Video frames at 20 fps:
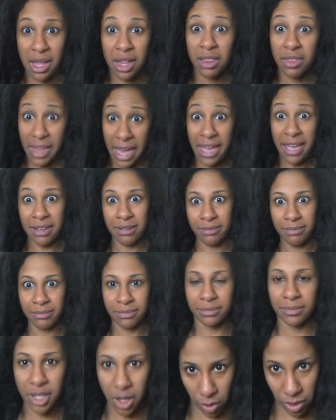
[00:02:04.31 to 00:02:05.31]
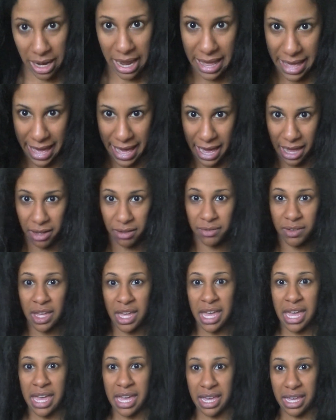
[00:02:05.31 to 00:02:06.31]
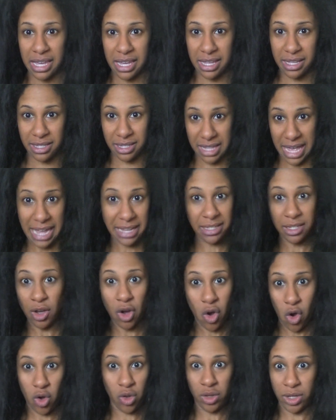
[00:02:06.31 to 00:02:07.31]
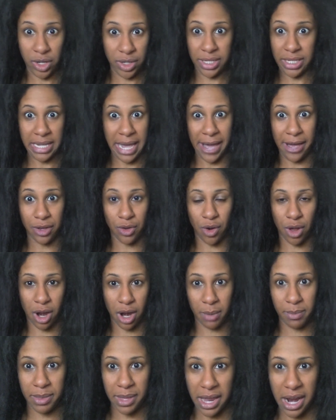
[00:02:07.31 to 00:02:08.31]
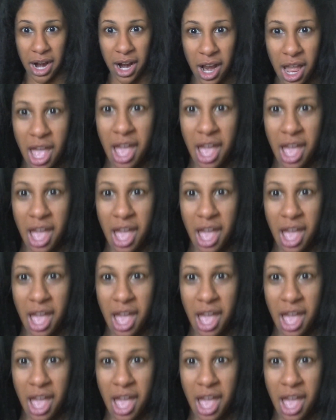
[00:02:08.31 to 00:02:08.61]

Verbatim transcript: Then what I have is, that's a whole little style going on up there.